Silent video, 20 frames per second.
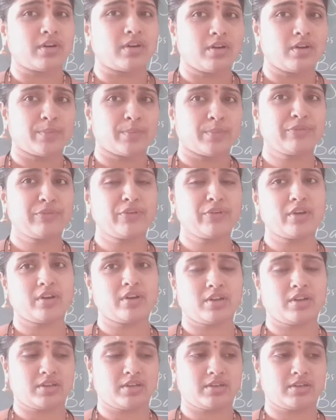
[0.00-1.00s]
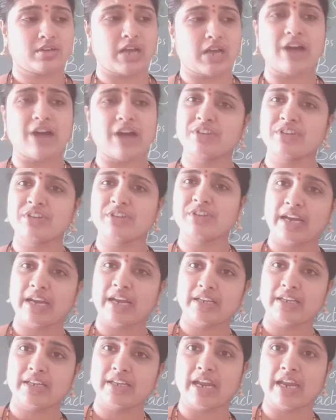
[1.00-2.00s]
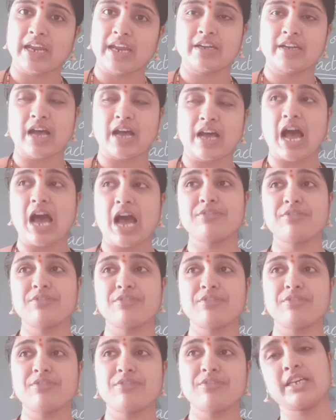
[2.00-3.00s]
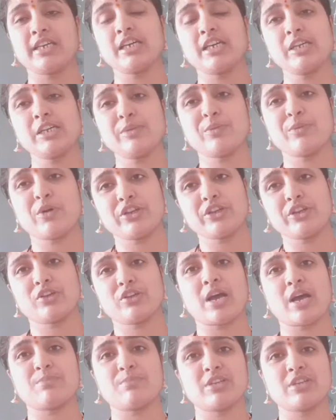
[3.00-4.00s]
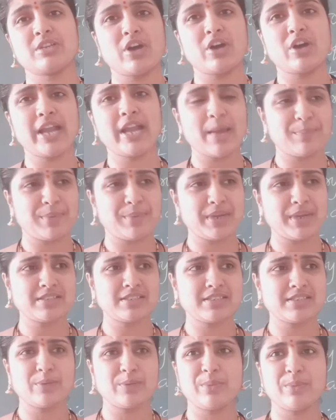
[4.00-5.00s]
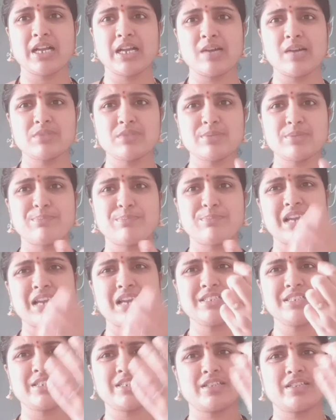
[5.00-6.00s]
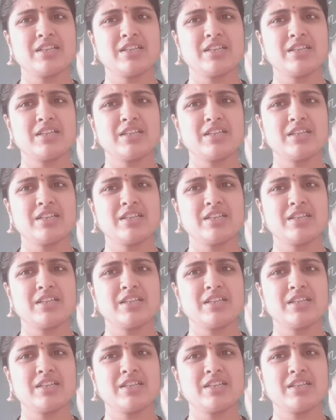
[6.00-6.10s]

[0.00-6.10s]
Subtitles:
before after grinding and in the early morning you observe what happens, it becomes bulged.